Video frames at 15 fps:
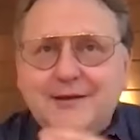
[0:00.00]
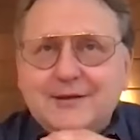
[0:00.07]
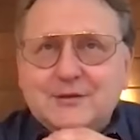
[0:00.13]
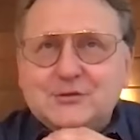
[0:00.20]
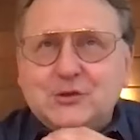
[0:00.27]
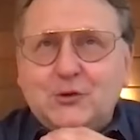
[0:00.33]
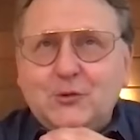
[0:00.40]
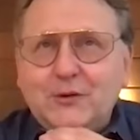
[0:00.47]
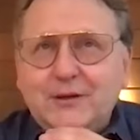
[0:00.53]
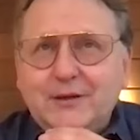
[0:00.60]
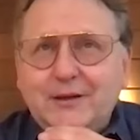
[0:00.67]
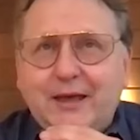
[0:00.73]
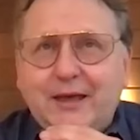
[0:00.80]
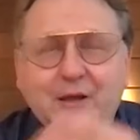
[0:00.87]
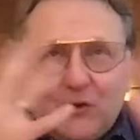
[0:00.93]
So
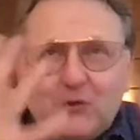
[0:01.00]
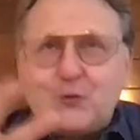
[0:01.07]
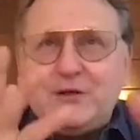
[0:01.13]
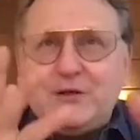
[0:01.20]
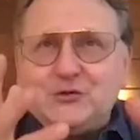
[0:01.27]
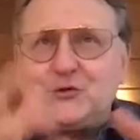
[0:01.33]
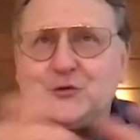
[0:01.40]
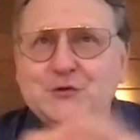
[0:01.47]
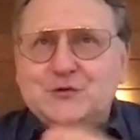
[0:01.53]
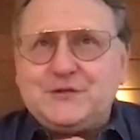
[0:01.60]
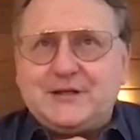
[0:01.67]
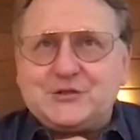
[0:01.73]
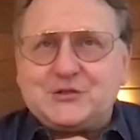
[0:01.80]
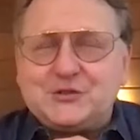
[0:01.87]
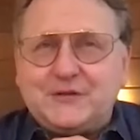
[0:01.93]
in a great
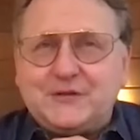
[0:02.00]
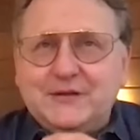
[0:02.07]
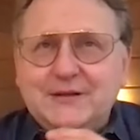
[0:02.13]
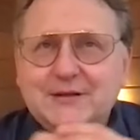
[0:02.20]
jurisdiction.